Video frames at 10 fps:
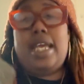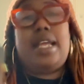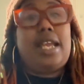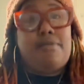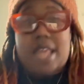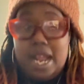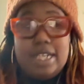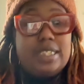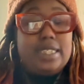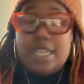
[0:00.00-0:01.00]
if that
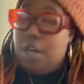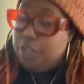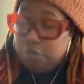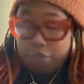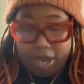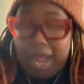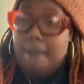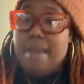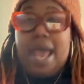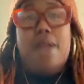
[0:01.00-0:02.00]
doesn't tell you where
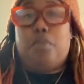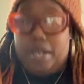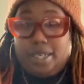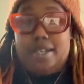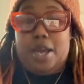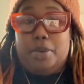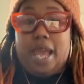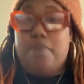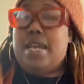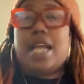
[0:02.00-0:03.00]
I'm at with it,
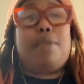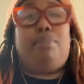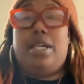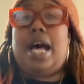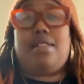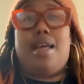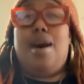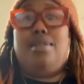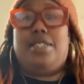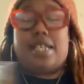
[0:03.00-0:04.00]
okay, we had to pull out the
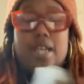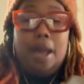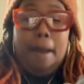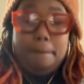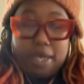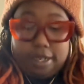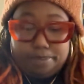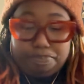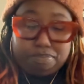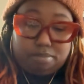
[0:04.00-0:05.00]
OG.
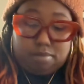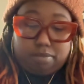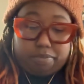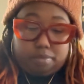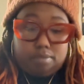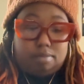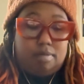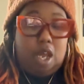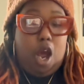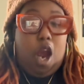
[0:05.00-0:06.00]
But
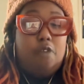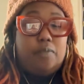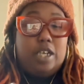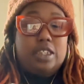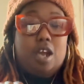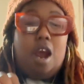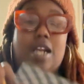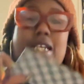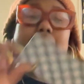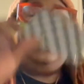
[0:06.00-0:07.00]
our first
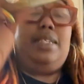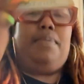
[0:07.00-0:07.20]
card is the